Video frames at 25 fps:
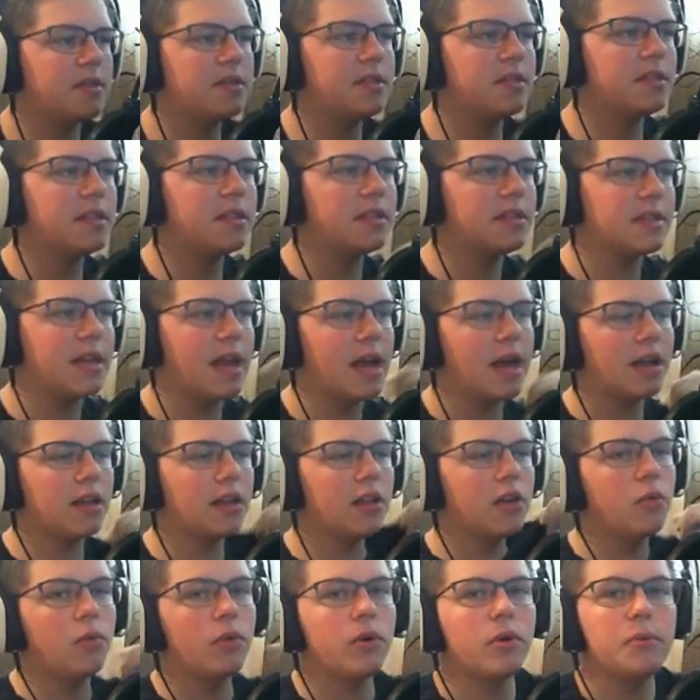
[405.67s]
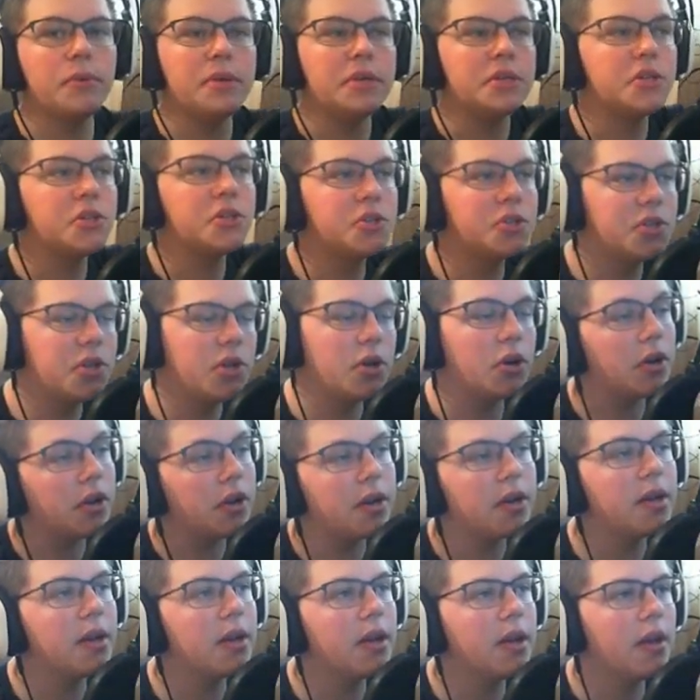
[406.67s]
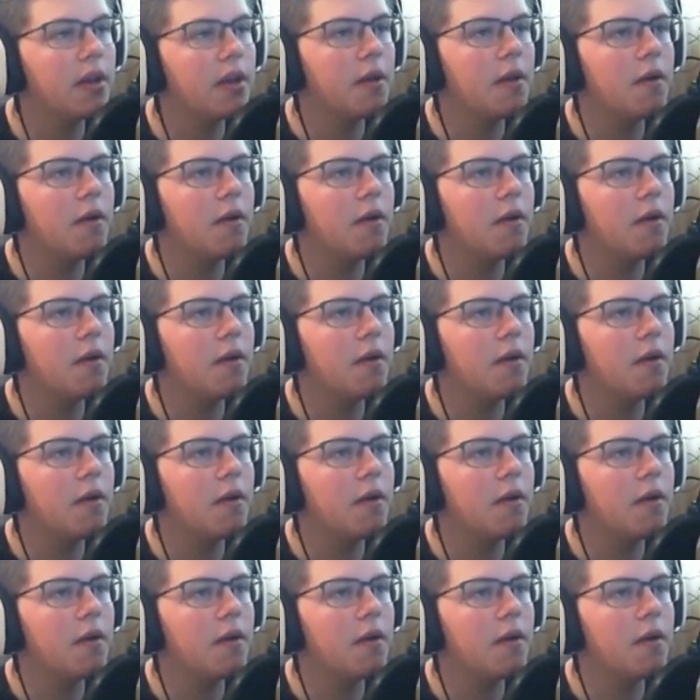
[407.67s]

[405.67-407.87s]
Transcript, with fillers: this is exactly where we stood